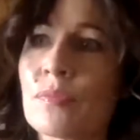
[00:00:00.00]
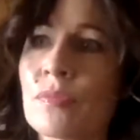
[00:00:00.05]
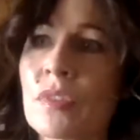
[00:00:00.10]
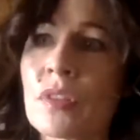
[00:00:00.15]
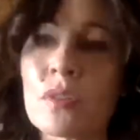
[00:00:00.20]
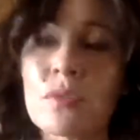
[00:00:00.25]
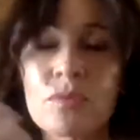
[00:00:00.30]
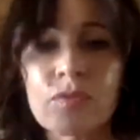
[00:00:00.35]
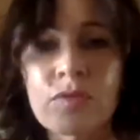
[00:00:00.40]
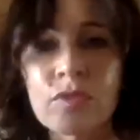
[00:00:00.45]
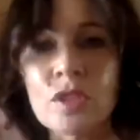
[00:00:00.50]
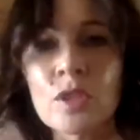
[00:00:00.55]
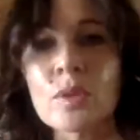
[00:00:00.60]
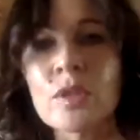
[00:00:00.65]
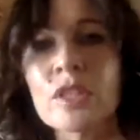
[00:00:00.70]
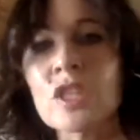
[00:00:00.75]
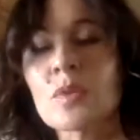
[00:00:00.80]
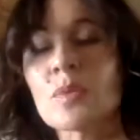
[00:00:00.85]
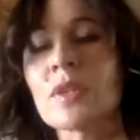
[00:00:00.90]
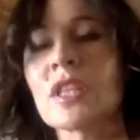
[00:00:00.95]
the
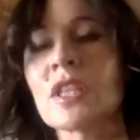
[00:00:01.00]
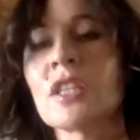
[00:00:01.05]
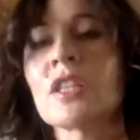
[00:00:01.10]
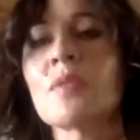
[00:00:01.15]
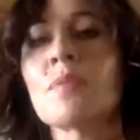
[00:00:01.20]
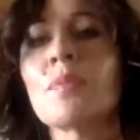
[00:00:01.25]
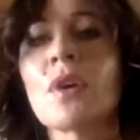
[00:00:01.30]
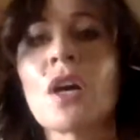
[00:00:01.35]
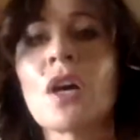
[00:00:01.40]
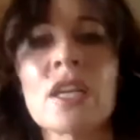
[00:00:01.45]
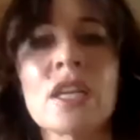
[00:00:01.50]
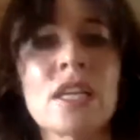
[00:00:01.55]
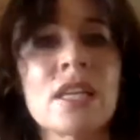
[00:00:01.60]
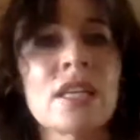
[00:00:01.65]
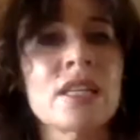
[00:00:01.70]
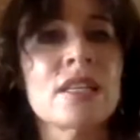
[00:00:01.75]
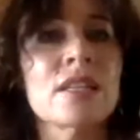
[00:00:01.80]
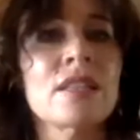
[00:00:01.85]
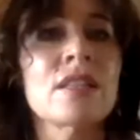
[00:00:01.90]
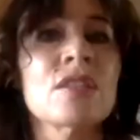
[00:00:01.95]
fluids within the
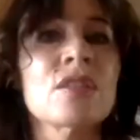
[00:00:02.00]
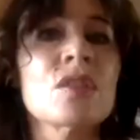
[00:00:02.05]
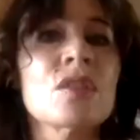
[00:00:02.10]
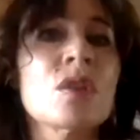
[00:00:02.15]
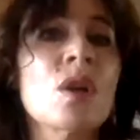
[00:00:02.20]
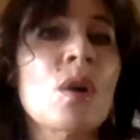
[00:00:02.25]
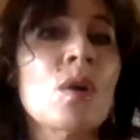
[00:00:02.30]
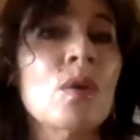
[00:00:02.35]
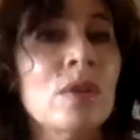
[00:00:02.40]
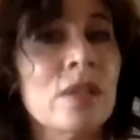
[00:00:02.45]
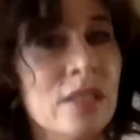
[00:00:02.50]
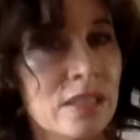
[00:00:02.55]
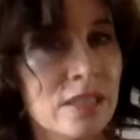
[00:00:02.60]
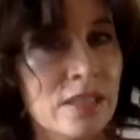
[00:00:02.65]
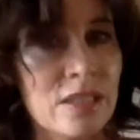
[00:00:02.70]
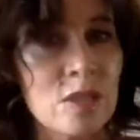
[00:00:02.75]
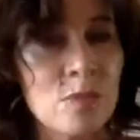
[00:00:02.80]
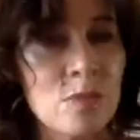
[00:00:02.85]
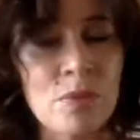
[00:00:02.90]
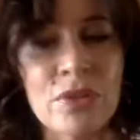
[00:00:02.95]
body, the soul and
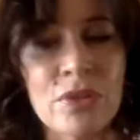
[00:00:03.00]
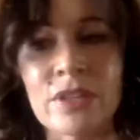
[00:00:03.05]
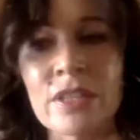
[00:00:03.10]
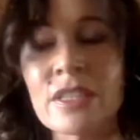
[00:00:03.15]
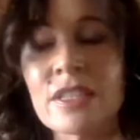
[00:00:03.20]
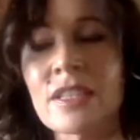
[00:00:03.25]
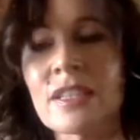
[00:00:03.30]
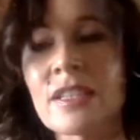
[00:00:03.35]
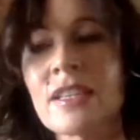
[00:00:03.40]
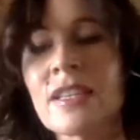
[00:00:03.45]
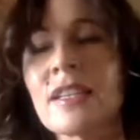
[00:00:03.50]
the spirit,